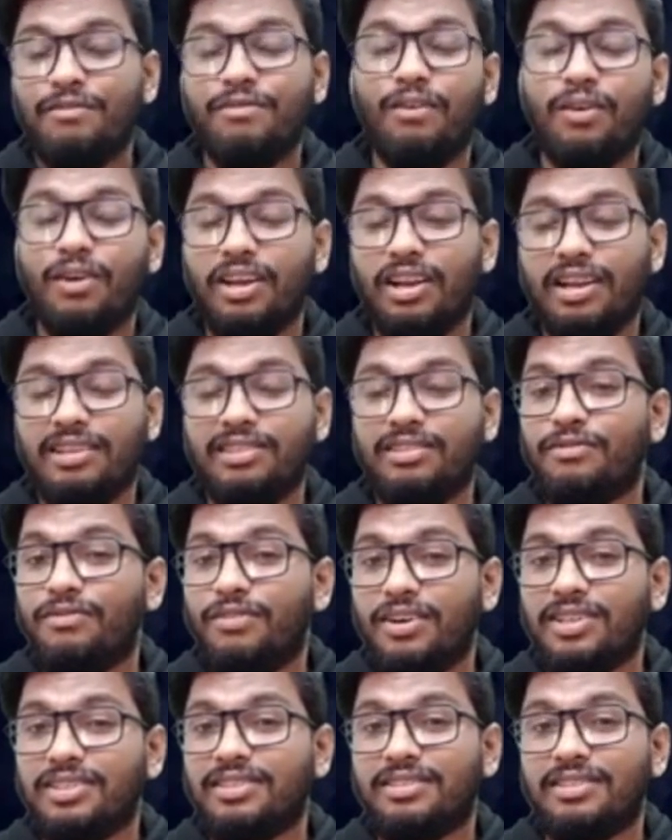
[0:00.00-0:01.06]
focal, the
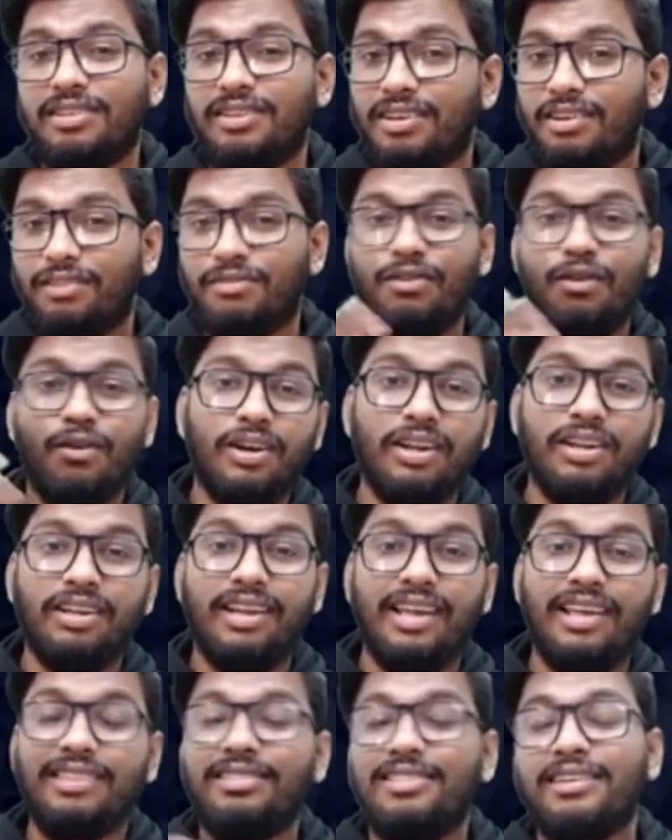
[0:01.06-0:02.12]
first uh, focal
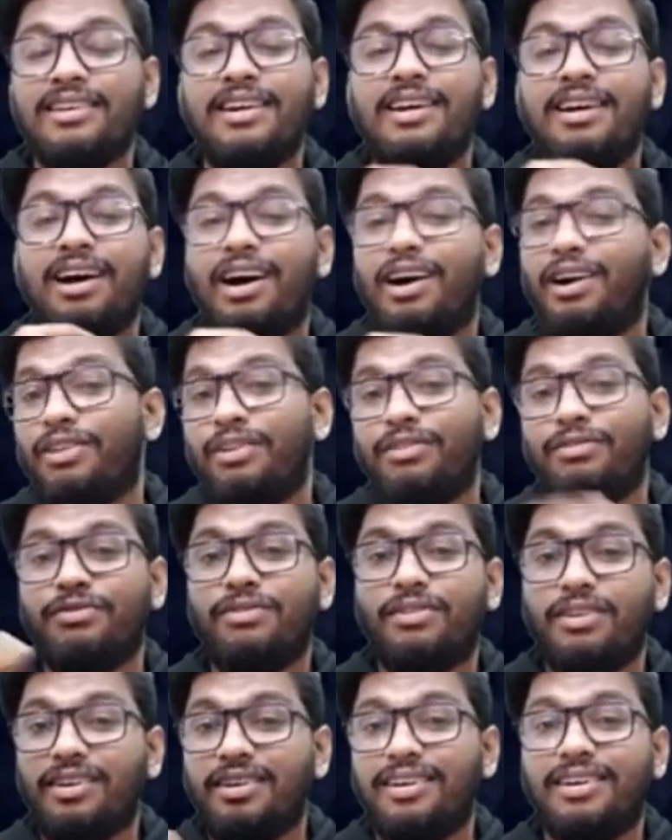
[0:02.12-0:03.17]
length, uh,
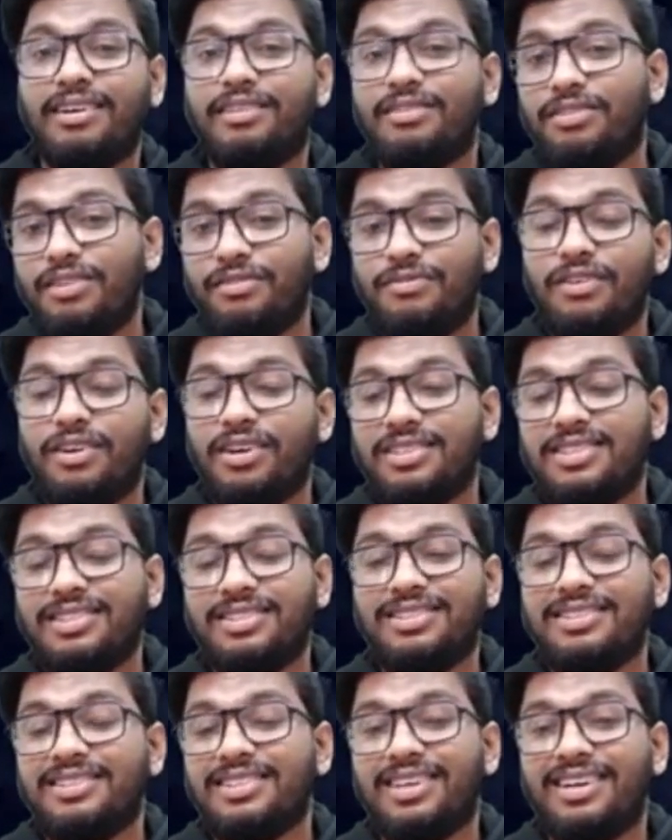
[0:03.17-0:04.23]
the uh, the
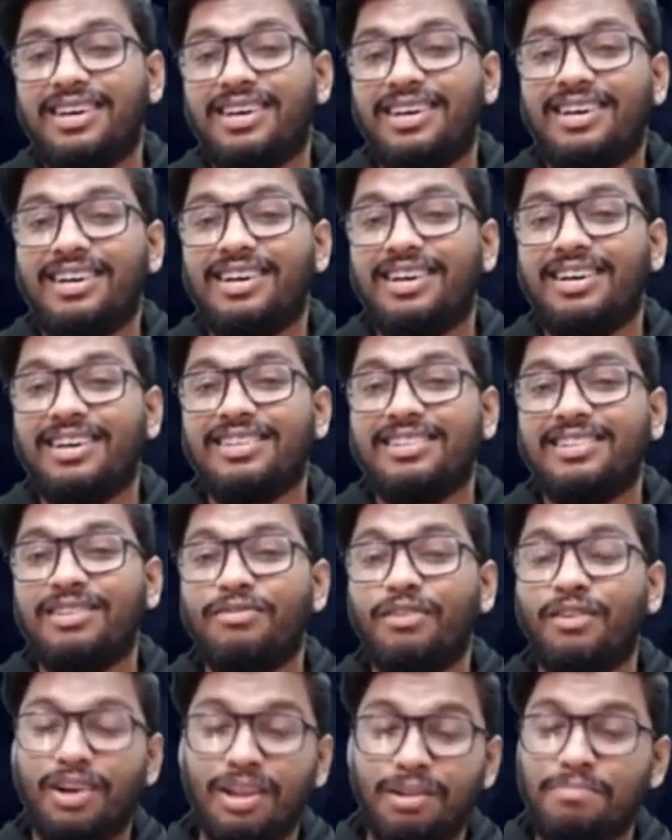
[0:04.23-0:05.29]
first uh, the
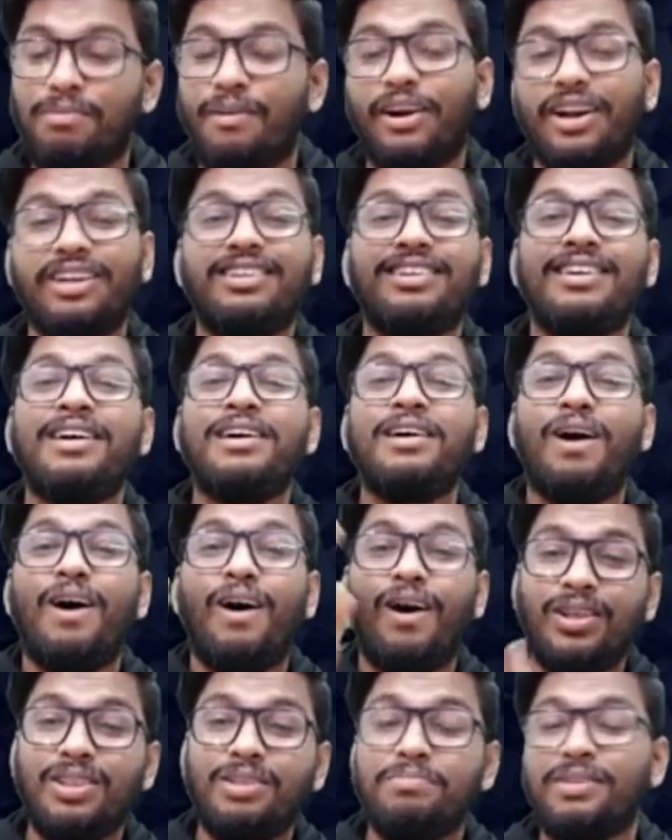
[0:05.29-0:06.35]
focal point
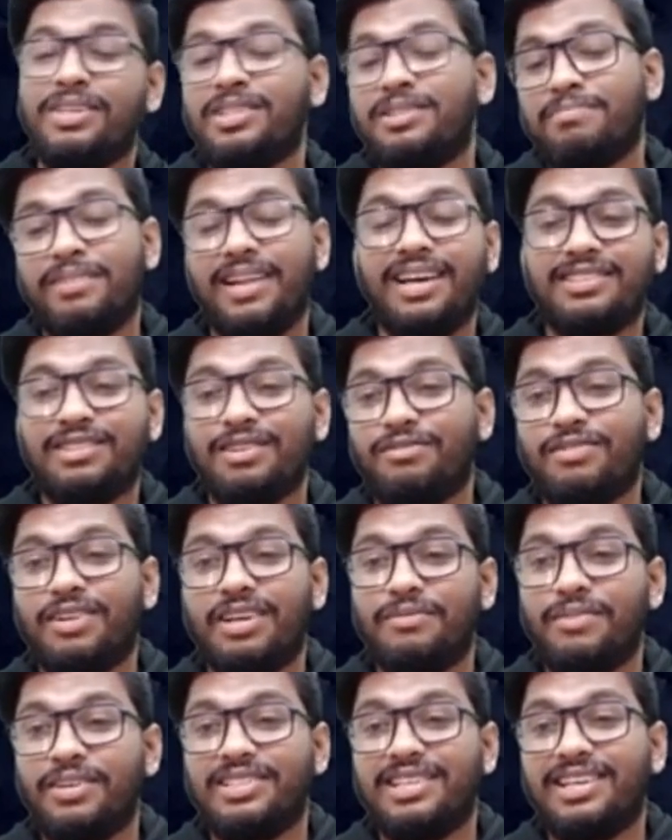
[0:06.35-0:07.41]
on the principal axis of
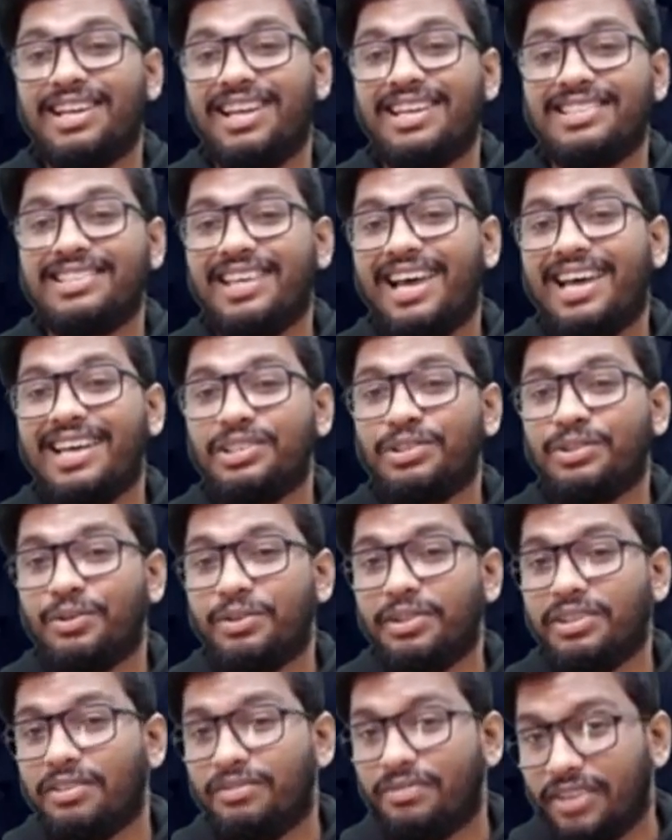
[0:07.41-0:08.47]
converging lengths, as
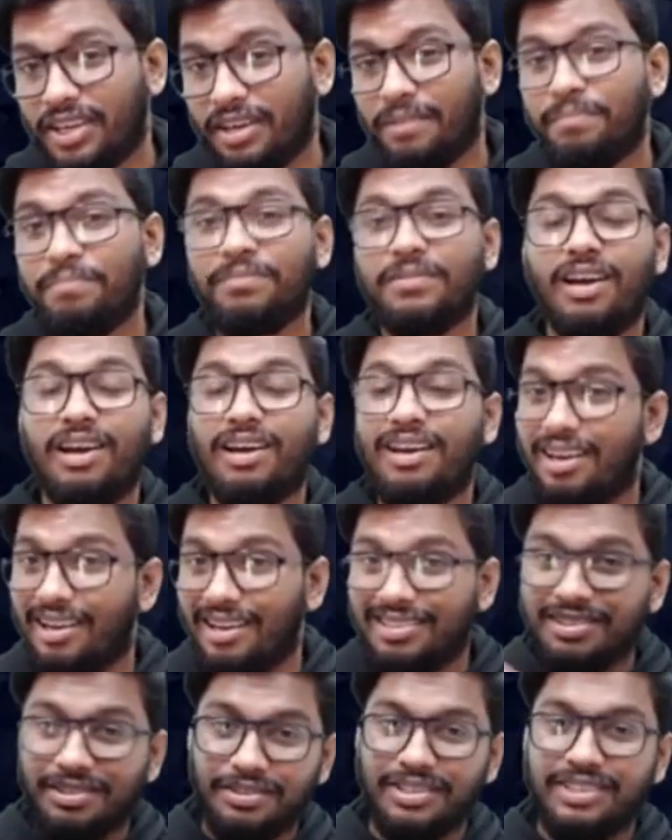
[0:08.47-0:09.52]
shown in the figure,
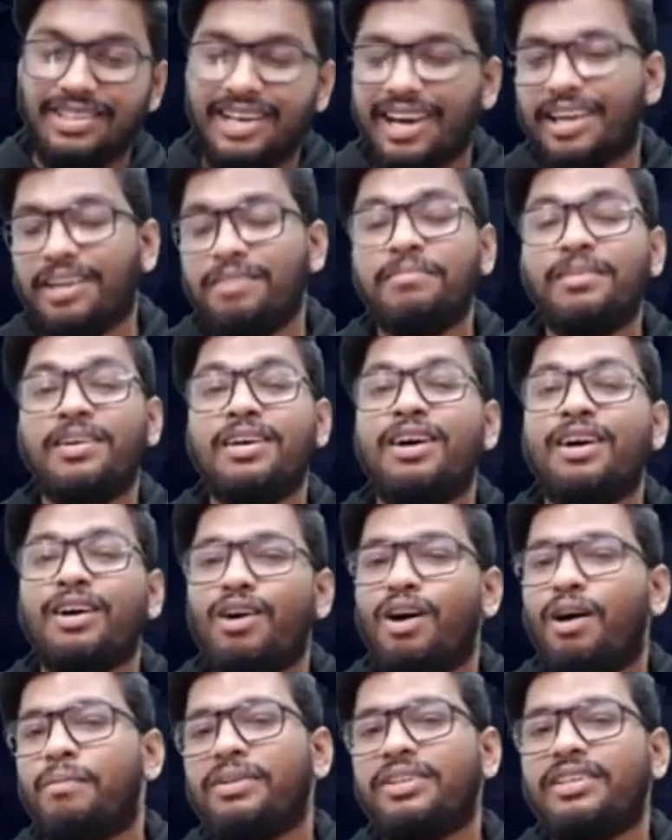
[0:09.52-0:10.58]
as shown in the diagram.
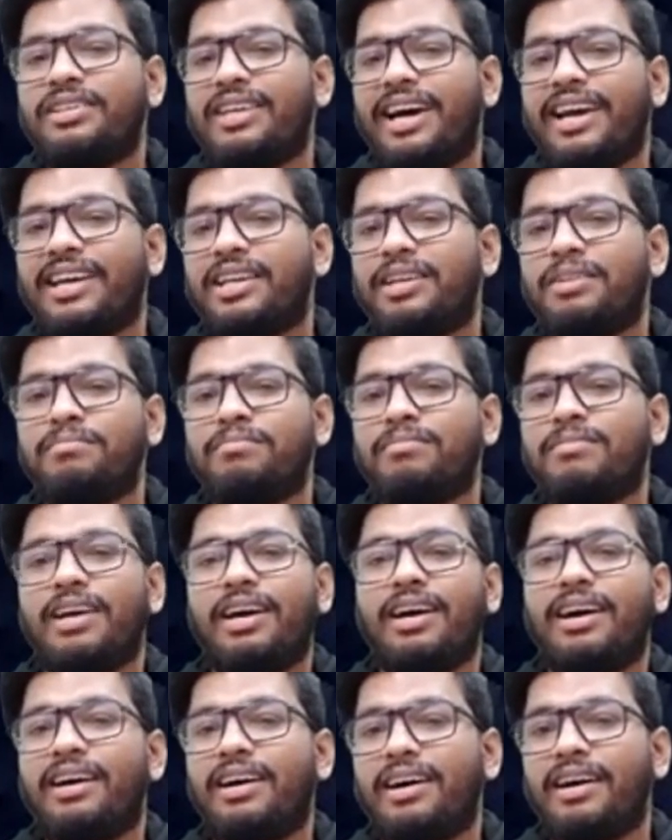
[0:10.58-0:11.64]
Copy the diagram
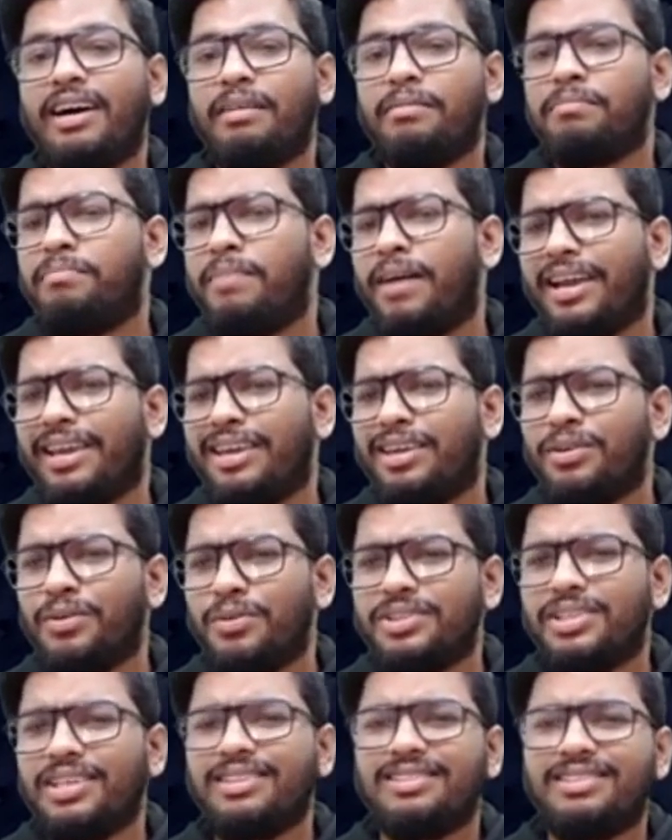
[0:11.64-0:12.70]
uh, by
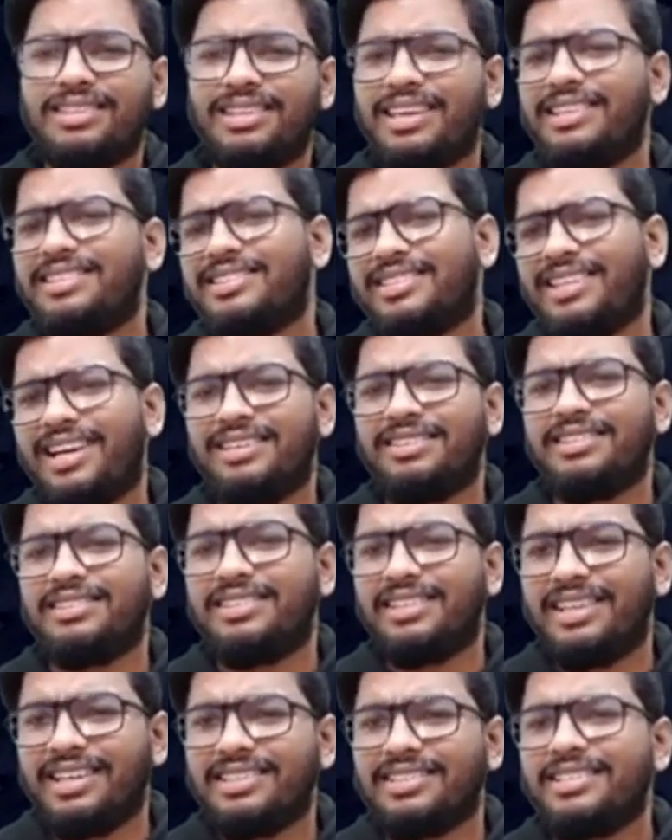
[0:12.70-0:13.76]
using three standard
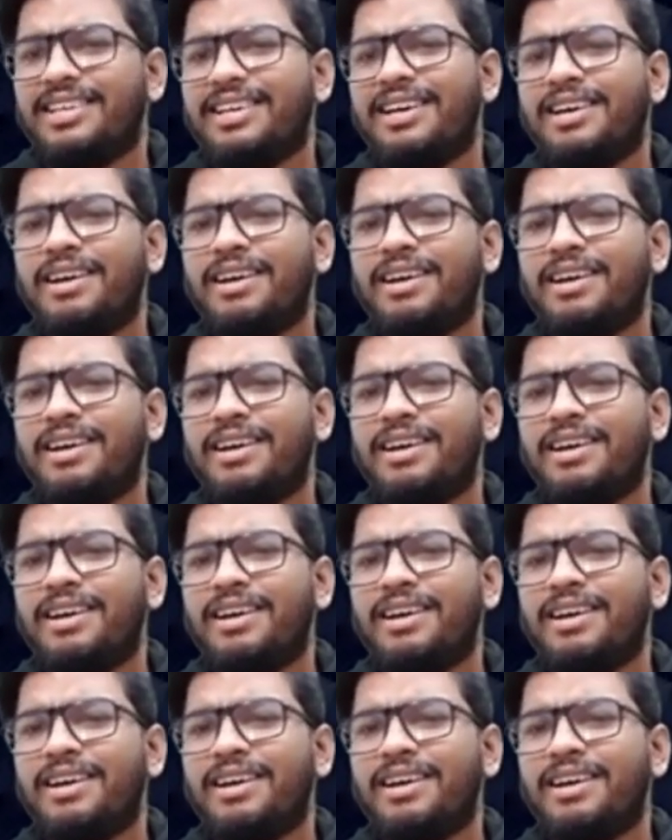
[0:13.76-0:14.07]
rays